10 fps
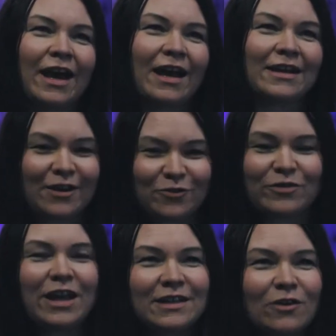and
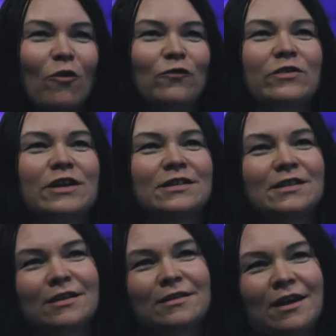creating offerings
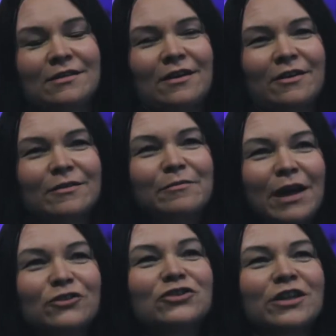that are
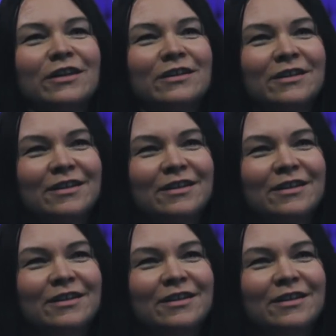matching